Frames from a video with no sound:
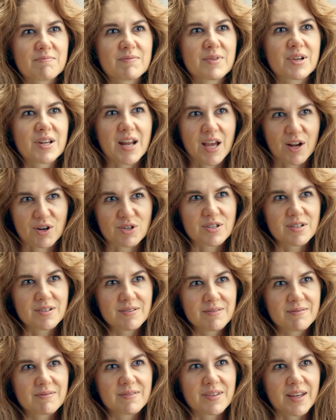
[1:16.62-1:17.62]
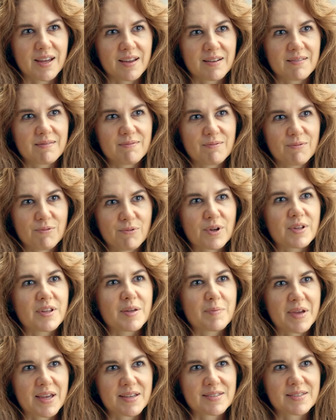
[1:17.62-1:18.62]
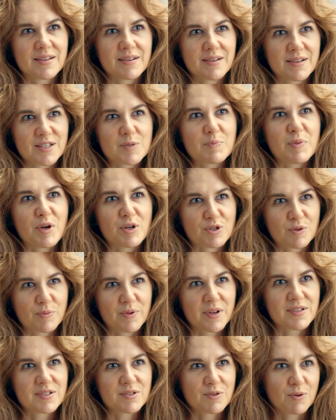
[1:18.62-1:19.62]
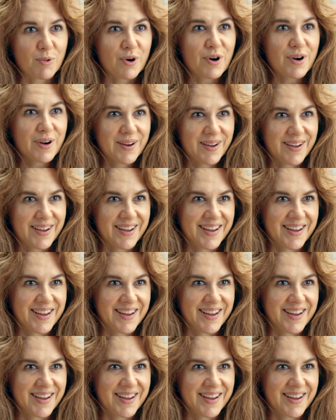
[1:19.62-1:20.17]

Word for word: connection that really makes it a special place to work